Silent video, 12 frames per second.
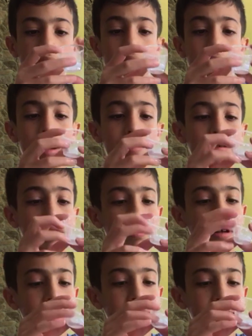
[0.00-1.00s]
I don't know,
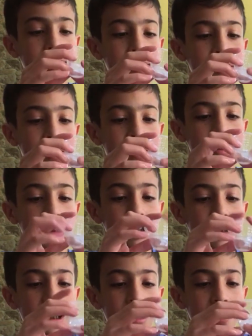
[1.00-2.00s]
guys. This is
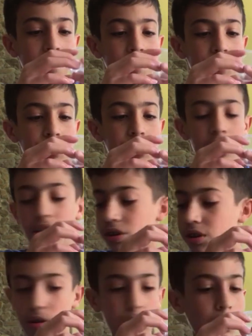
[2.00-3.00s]
actually kind of confusing. There's
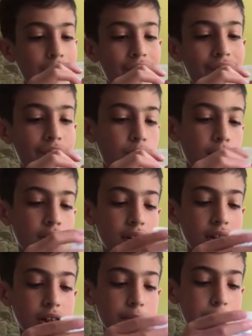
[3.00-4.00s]
no 1/4
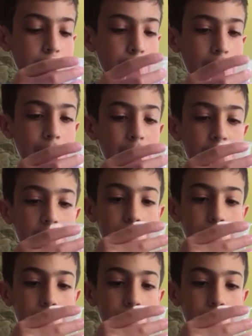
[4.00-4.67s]
teaspoon, but I'm just gonna